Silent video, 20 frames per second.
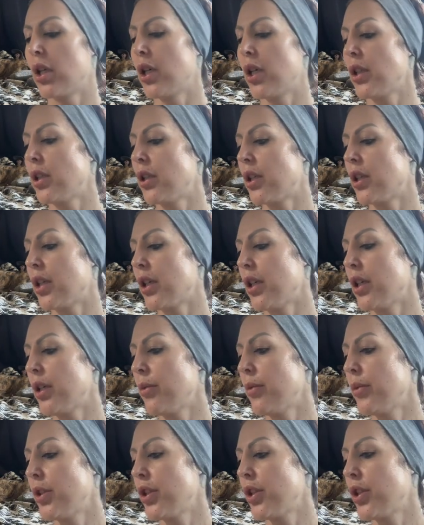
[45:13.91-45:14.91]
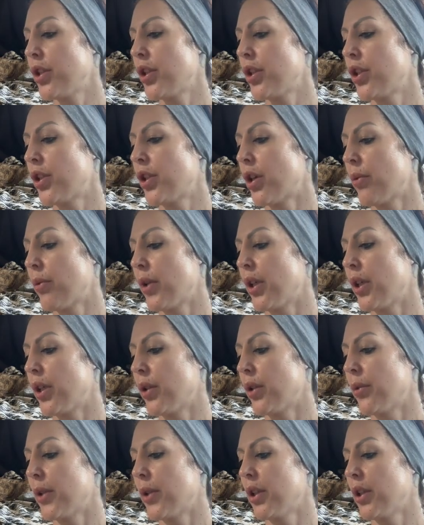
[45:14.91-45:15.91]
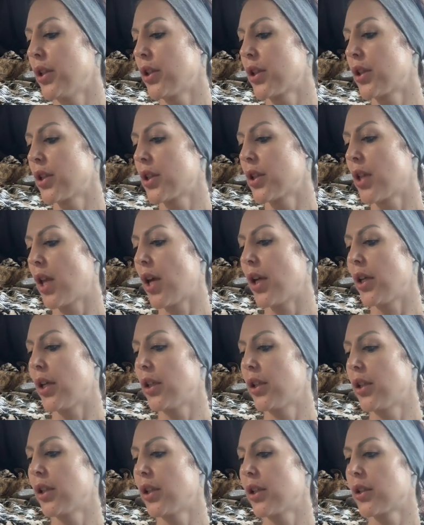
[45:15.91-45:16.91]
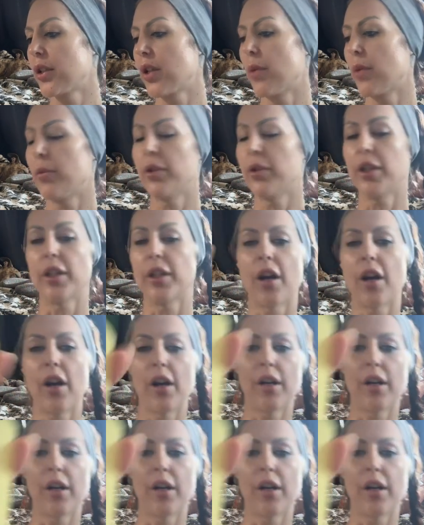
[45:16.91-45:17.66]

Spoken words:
And the image is showing what looks like someone in a